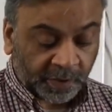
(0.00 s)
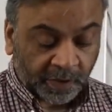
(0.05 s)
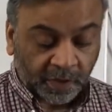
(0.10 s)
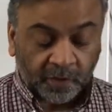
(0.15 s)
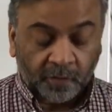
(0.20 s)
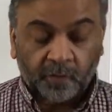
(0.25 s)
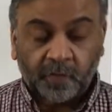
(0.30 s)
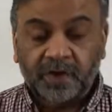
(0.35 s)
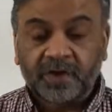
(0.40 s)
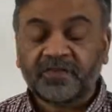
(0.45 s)

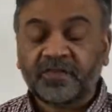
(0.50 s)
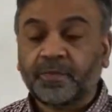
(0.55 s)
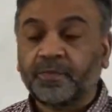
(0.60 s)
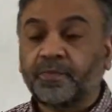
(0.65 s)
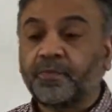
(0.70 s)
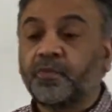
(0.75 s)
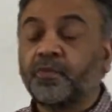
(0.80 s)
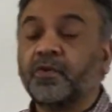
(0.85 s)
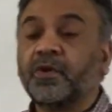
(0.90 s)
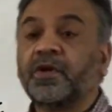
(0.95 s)
what is the
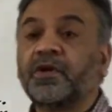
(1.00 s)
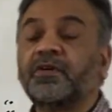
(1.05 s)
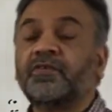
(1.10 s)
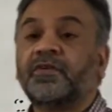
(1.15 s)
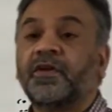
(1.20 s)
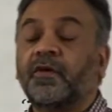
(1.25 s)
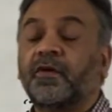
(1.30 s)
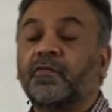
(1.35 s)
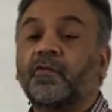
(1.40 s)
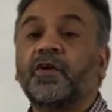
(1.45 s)
plural,
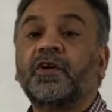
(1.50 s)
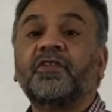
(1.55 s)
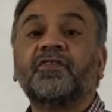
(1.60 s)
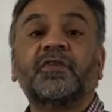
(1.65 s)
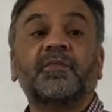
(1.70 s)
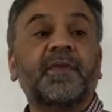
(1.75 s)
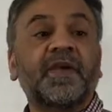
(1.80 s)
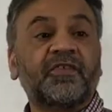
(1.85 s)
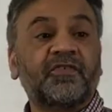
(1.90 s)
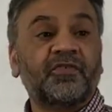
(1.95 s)
what is the
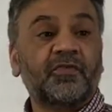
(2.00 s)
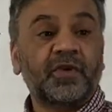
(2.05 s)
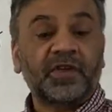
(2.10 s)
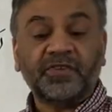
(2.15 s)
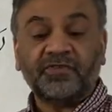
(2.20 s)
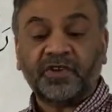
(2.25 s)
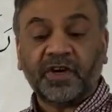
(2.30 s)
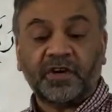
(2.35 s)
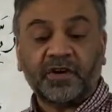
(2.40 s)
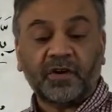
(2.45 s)
masculine
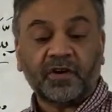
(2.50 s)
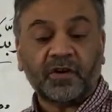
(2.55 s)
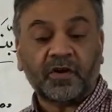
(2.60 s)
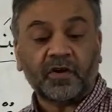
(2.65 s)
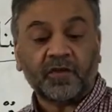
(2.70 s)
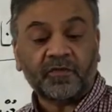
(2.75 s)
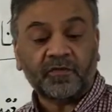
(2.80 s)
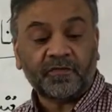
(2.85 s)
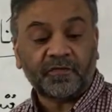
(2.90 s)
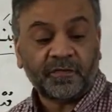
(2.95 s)
gender
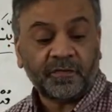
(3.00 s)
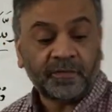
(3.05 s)
of